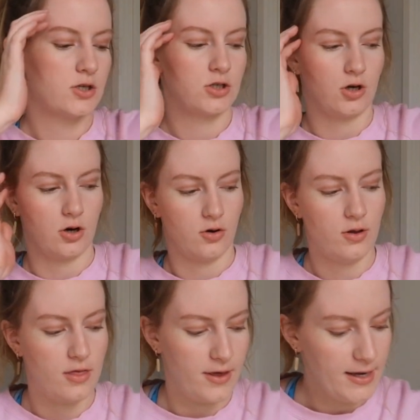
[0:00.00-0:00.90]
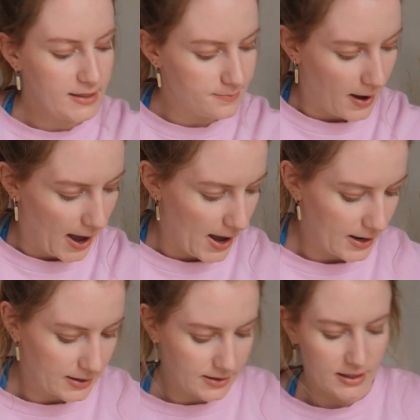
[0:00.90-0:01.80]
So these
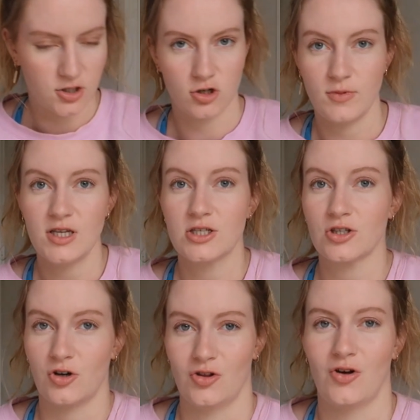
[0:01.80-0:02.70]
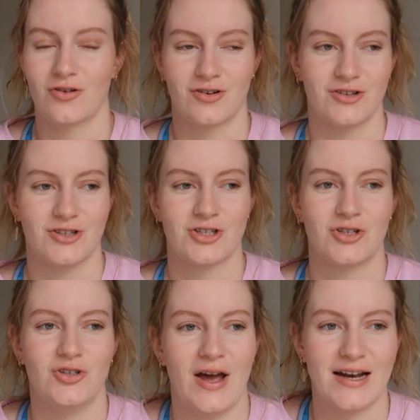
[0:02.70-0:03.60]
bags, it took me so long
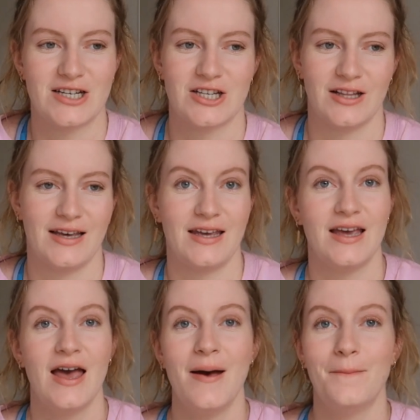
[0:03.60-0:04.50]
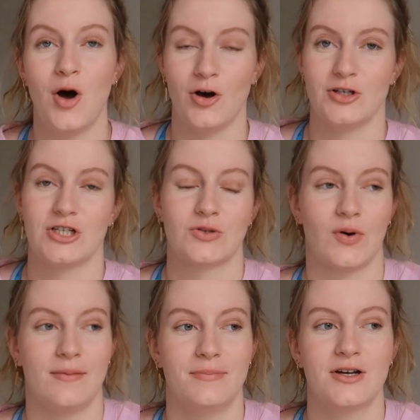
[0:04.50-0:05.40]
to actually purchase
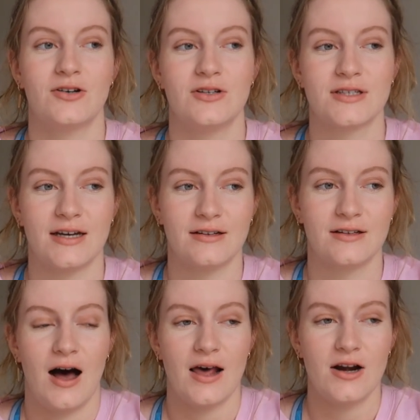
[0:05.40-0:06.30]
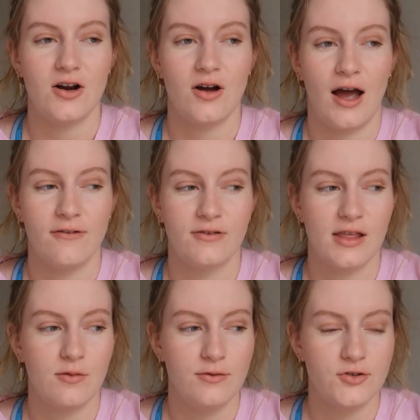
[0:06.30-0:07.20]
one because I don't know, I feel
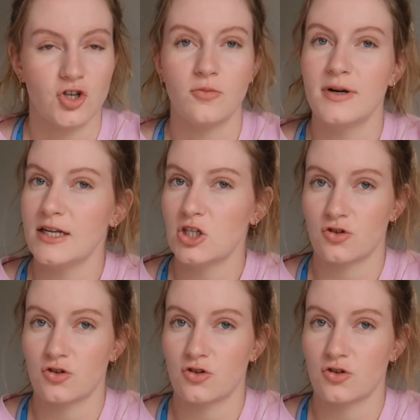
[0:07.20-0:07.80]
like with so many